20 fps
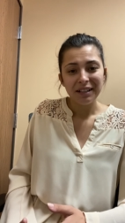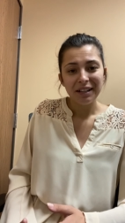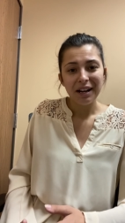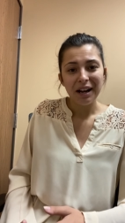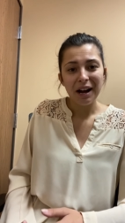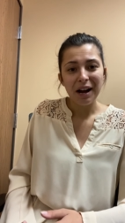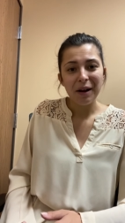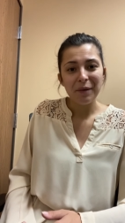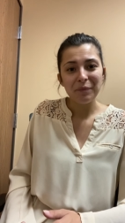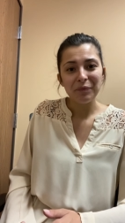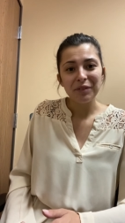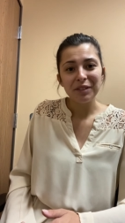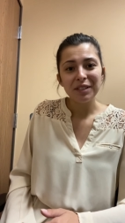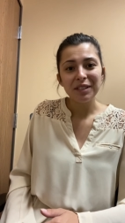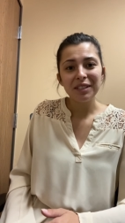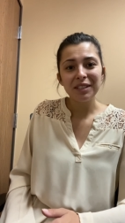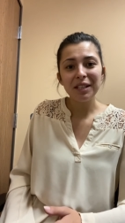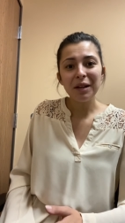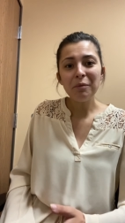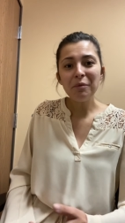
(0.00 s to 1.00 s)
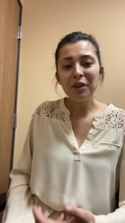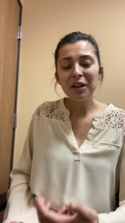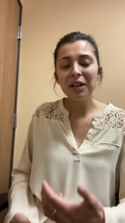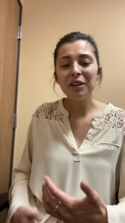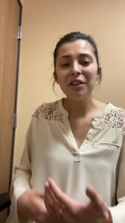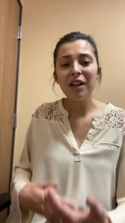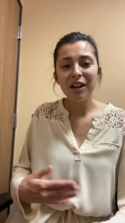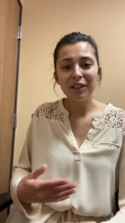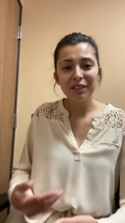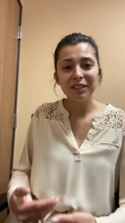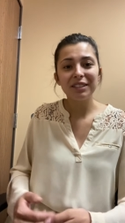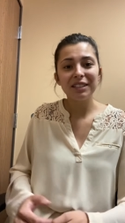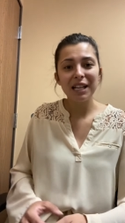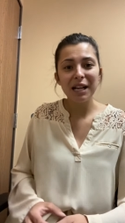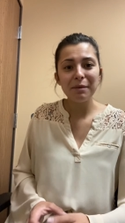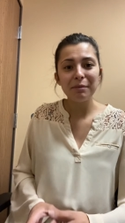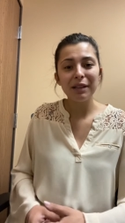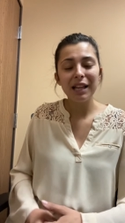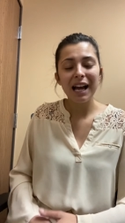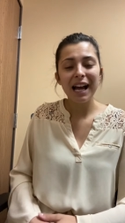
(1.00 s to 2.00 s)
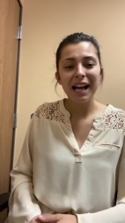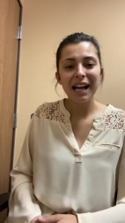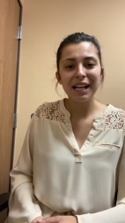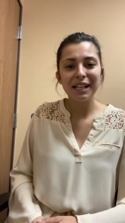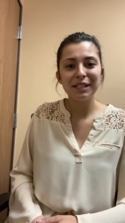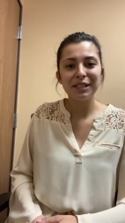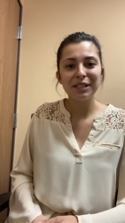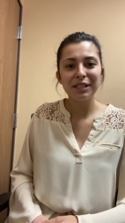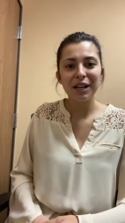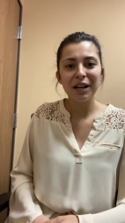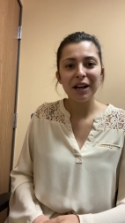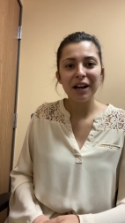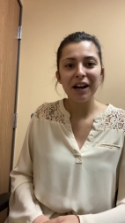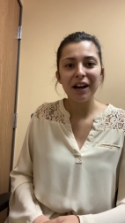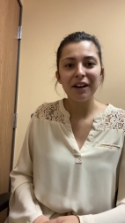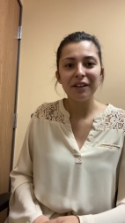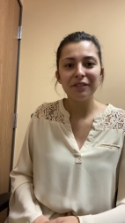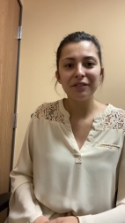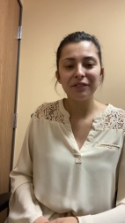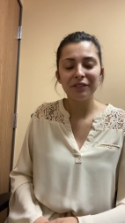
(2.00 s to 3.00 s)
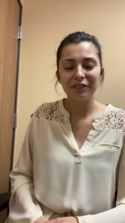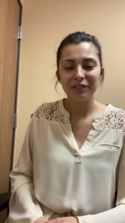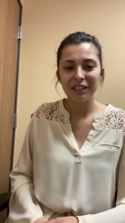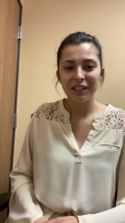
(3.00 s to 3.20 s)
Um, somewhere along the same lines of,